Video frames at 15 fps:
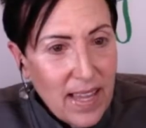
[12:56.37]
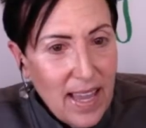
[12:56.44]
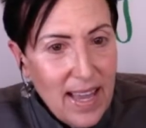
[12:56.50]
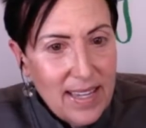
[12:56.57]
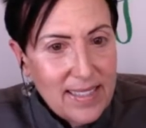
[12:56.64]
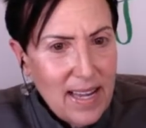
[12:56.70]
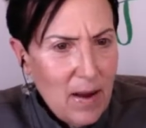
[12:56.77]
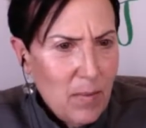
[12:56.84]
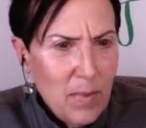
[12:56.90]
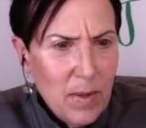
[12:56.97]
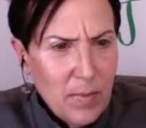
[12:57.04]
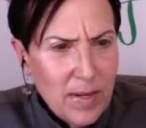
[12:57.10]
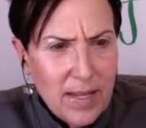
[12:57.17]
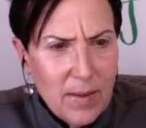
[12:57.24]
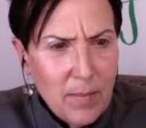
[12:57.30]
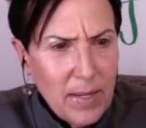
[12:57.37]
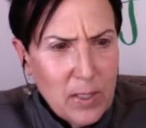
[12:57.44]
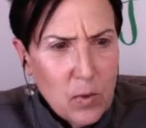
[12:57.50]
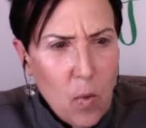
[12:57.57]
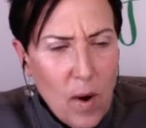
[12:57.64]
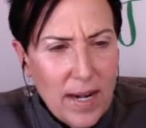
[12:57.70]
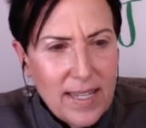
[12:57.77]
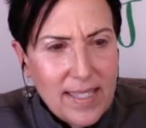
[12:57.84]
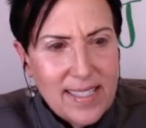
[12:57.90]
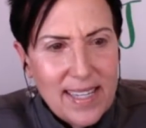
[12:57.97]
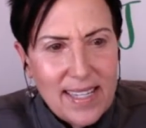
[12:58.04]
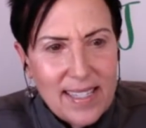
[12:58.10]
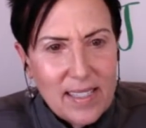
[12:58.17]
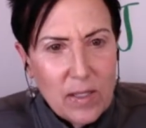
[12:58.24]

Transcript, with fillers: And I remember in my 20s saying